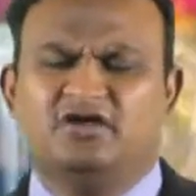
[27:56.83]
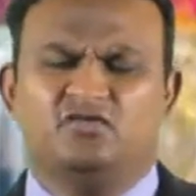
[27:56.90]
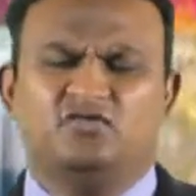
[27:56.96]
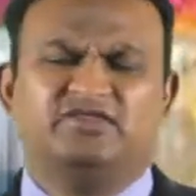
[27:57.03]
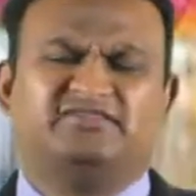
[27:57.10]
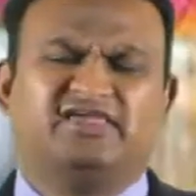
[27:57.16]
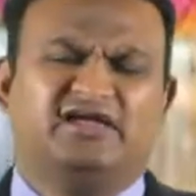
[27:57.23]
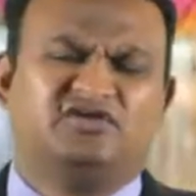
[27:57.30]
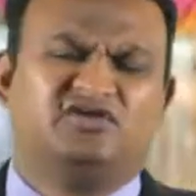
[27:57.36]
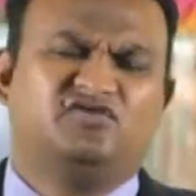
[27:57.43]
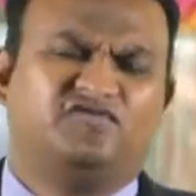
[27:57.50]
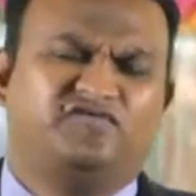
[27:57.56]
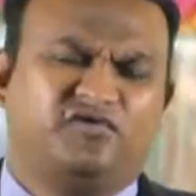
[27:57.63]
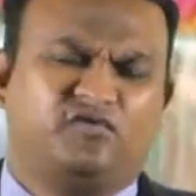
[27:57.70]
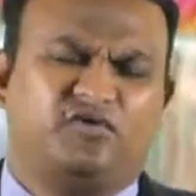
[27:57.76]
We thank you
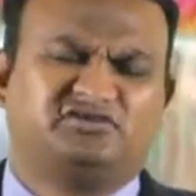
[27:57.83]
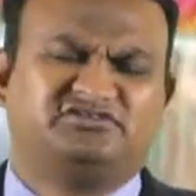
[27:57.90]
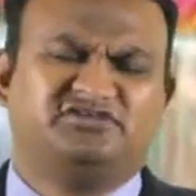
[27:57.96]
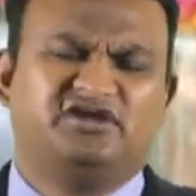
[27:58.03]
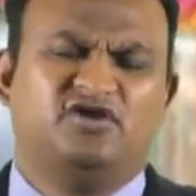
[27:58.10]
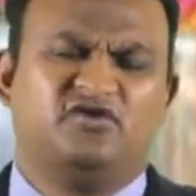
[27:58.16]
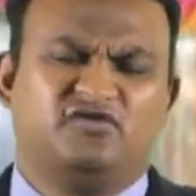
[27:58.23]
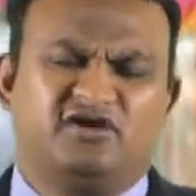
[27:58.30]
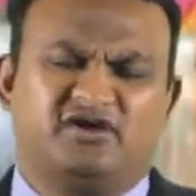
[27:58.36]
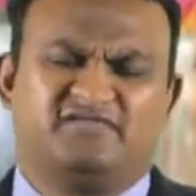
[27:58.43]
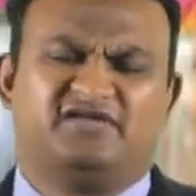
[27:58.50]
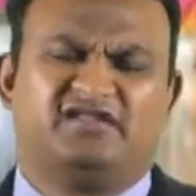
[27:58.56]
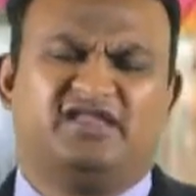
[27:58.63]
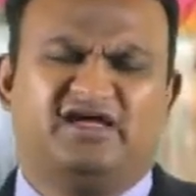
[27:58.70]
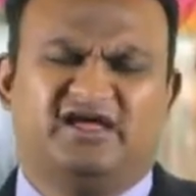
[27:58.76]
for watching over
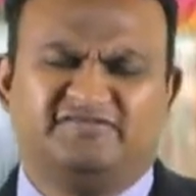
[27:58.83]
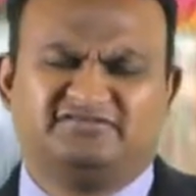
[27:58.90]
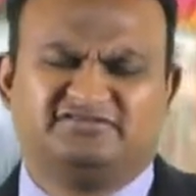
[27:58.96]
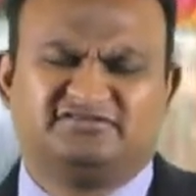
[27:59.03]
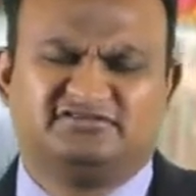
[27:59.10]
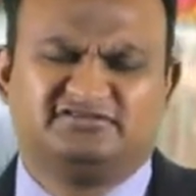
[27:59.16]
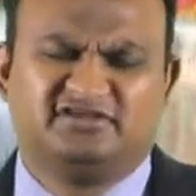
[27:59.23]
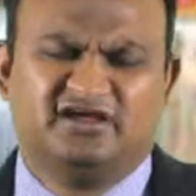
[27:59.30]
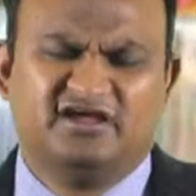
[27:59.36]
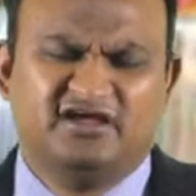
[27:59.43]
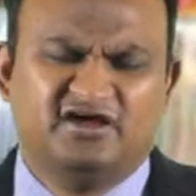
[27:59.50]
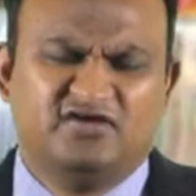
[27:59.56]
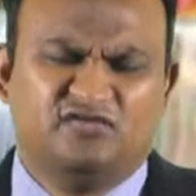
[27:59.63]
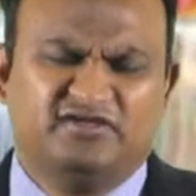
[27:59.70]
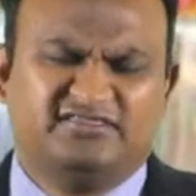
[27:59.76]
our lives.
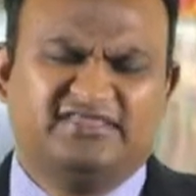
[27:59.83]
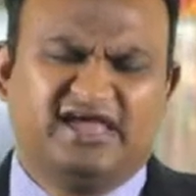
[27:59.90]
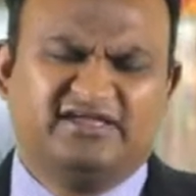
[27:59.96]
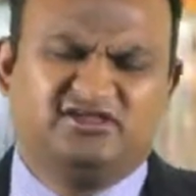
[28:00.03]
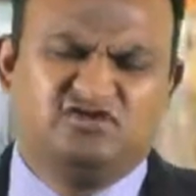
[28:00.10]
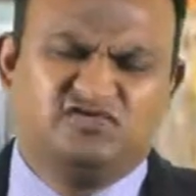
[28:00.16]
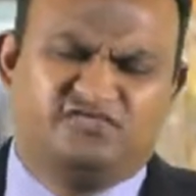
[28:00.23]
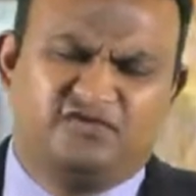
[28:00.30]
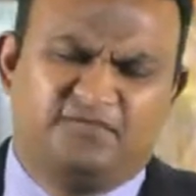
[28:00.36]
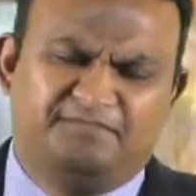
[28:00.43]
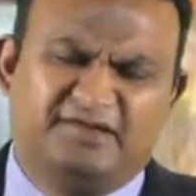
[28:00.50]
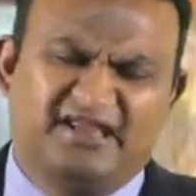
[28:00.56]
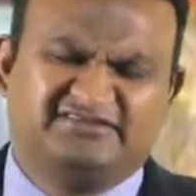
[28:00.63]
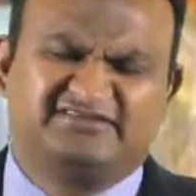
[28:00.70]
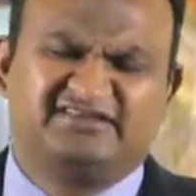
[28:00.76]
We thank you for
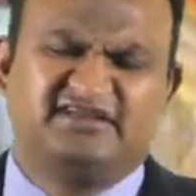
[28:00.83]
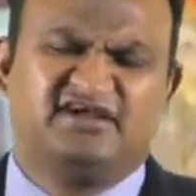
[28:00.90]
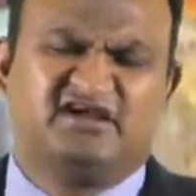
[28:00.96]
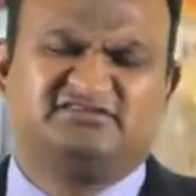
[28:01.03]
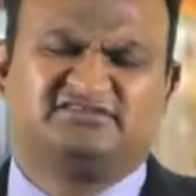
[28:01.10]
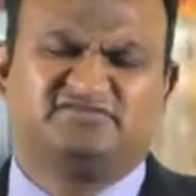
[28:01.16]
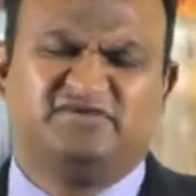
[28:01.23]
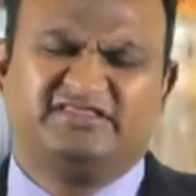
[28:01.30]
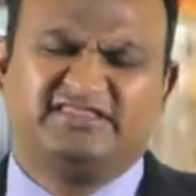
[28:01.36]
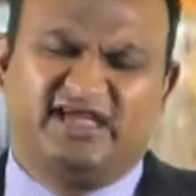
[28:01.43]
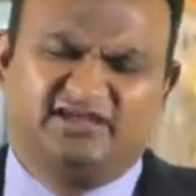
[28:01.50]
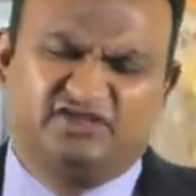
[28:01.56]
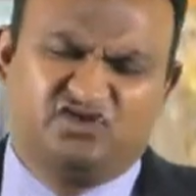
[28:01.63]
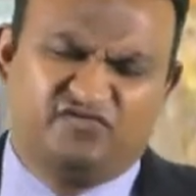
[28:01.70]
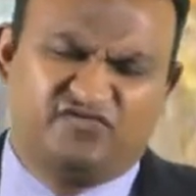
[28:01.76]
blessing us. We
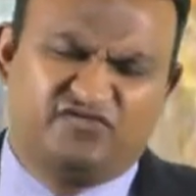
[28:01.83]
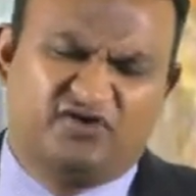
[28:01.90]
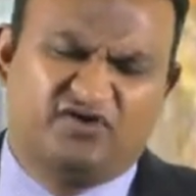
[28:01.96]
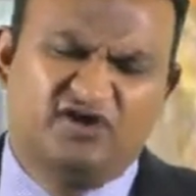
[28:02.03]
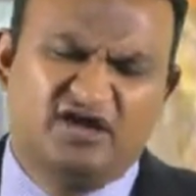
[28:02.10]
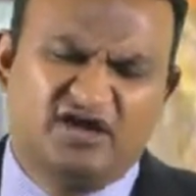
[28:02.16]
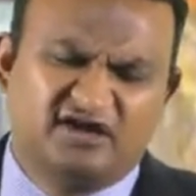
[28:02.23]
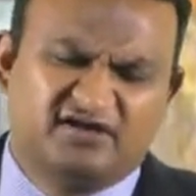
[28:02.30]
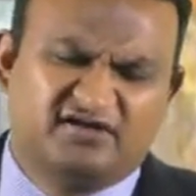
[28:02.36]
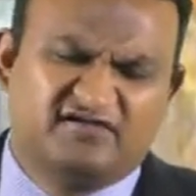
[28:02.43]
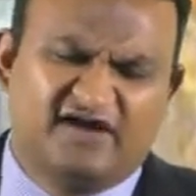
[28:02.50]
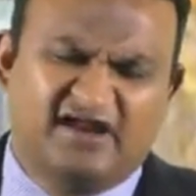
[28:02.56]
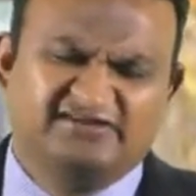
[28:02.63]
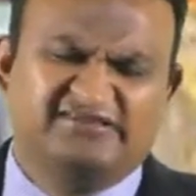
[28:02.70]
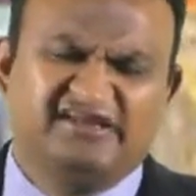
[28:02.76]
thank you for
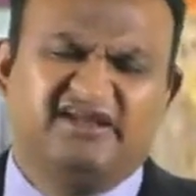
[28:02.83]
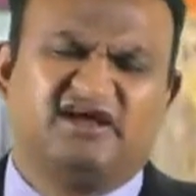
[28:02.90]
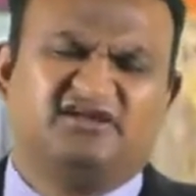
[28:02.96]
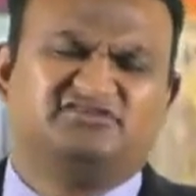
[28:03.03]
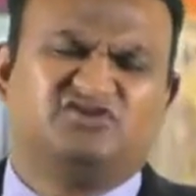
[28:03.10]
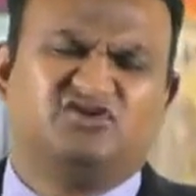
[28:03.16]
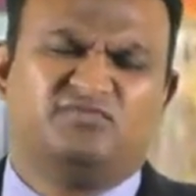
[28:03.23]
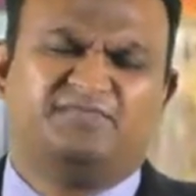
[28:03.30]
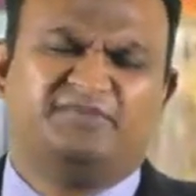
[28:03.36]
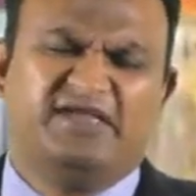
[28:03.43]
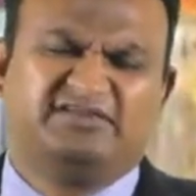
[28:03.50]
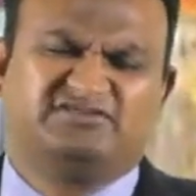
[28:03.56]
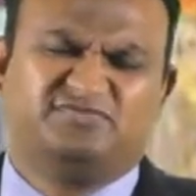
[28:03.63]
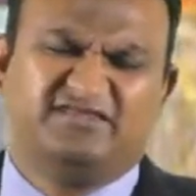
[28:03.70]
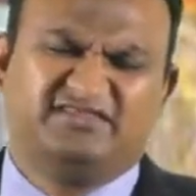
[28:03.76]
granting us your
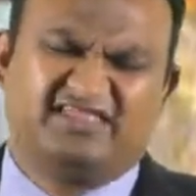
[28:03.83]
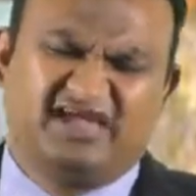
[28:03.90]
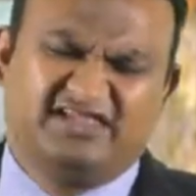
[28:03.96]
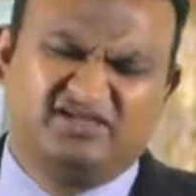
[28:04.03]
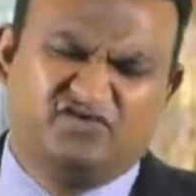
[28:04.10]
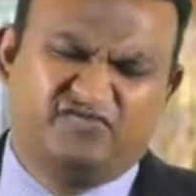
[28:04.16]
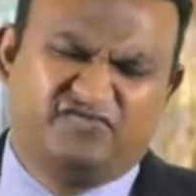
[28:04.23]
peace. We thank you